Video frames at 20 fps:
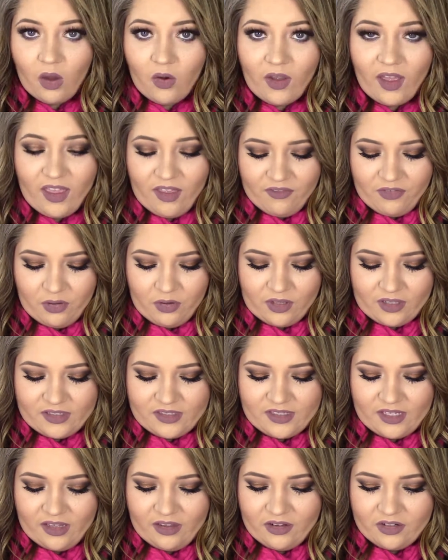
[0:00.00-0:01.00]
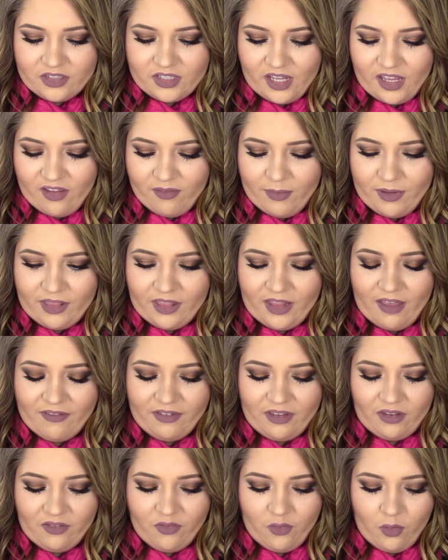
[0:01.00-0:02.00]
Okay, a few concealers I have been
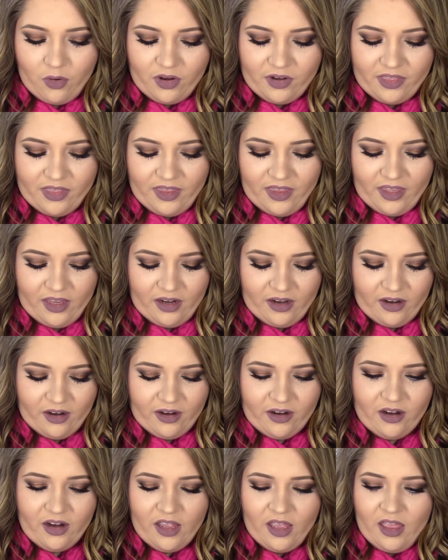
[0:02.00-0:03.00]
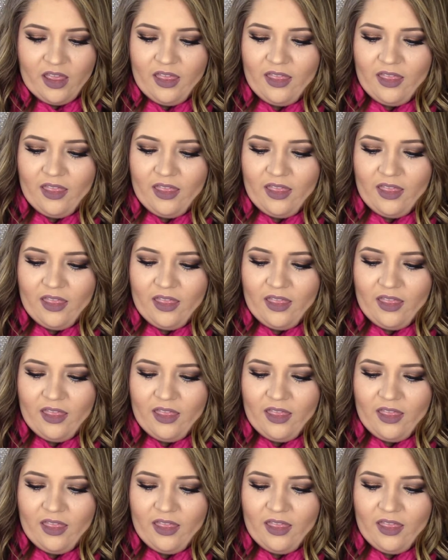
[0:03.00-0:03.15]
loving for the year.